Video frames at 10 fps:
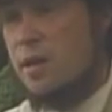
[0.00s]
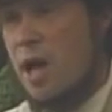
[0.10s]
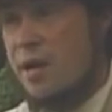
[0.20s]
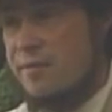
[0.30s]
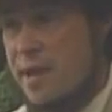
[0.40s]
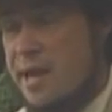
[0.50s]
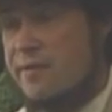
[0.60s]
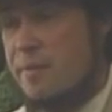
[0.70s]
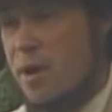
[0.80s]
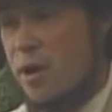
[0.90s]
lot of
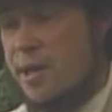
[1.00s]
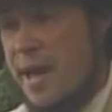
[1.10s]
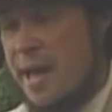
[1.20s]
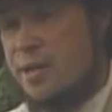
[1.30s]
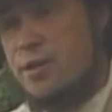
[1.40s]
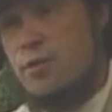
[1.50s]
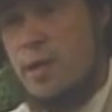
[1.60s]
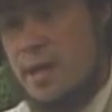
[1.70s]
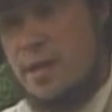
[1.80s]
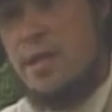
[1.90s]
Native American attitude
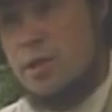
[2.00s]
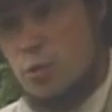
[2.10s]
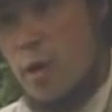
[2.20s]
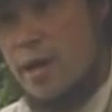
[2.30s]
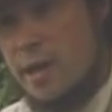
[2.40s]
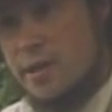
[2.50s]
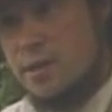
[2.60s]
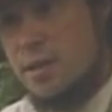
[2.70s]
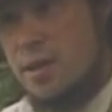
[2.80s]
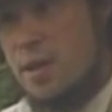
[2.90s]
in his writings.